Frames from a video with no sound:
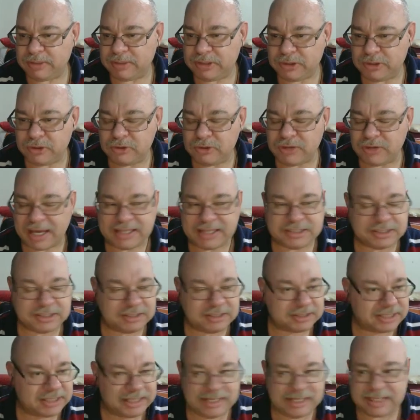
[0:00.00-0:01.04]
you, as
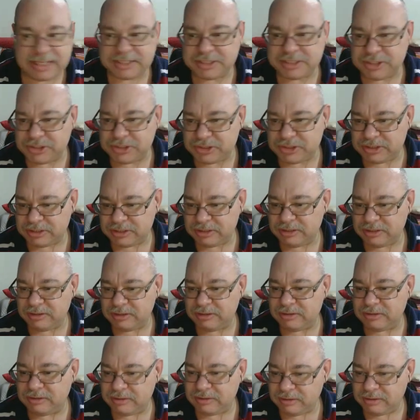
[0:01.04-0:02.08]
a kineticist,
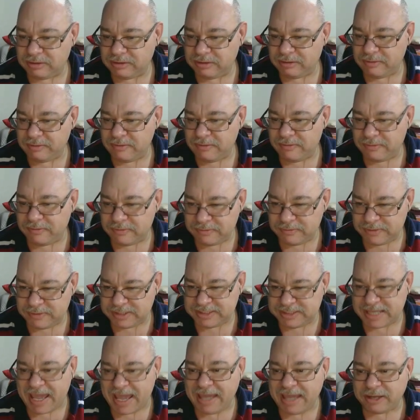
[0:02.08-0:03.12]
the
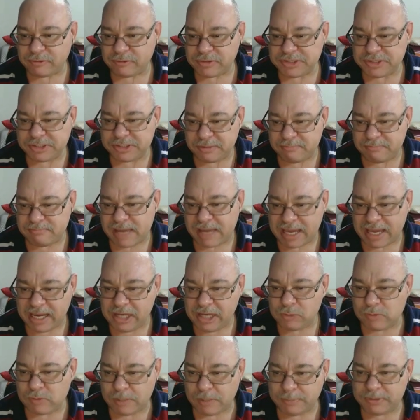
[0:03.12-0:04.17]
dagger is the
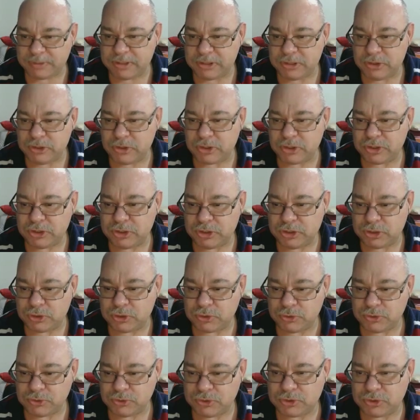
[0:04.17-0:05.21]
main weapon that you can
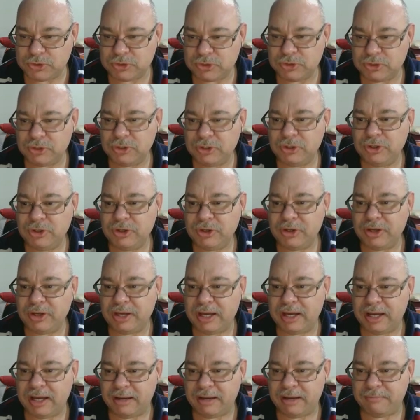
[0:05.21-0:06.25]
use
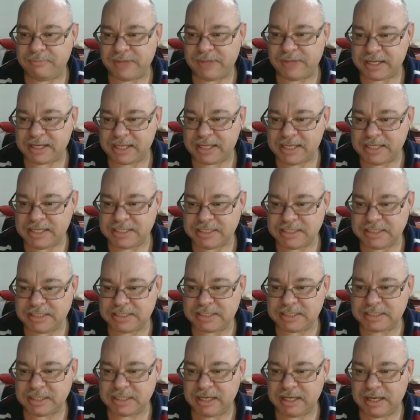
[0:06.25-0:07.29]
that
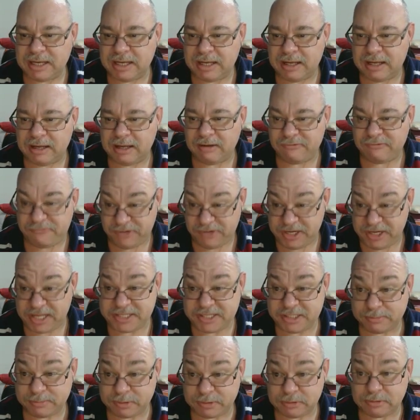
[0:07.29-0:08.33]
is
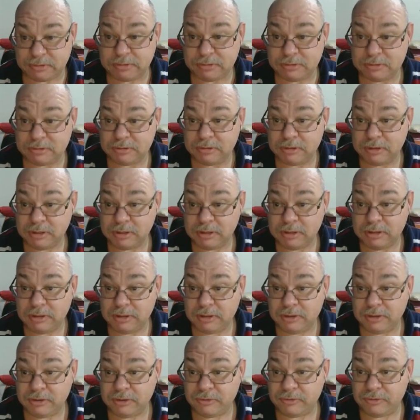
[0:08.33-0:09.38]
finessable,
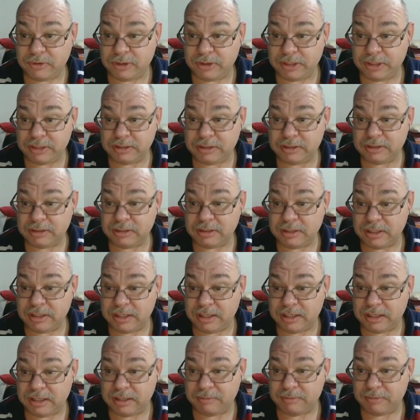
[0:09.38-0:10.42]
right?
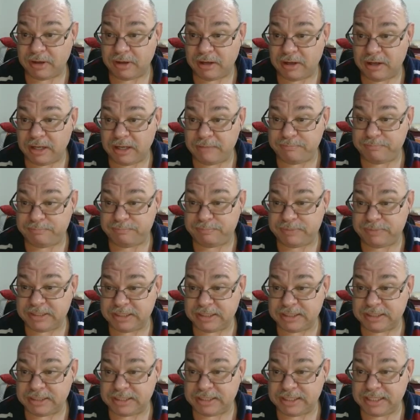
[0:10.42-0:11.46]
I
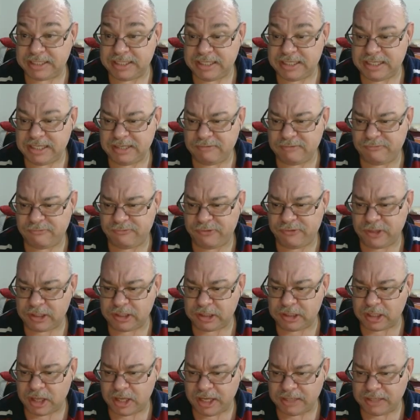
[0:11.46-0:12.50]
believe the
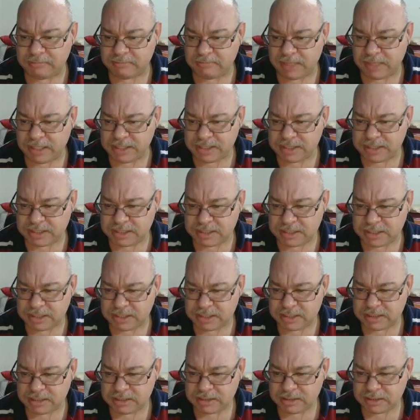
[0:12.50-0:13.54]
light
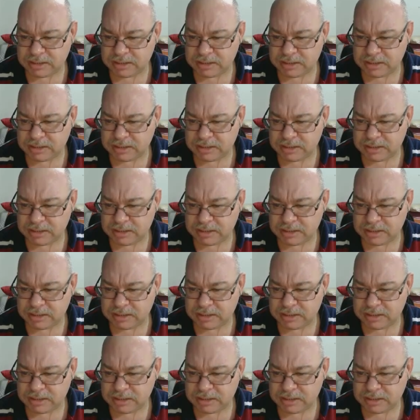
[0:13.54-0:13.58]
mace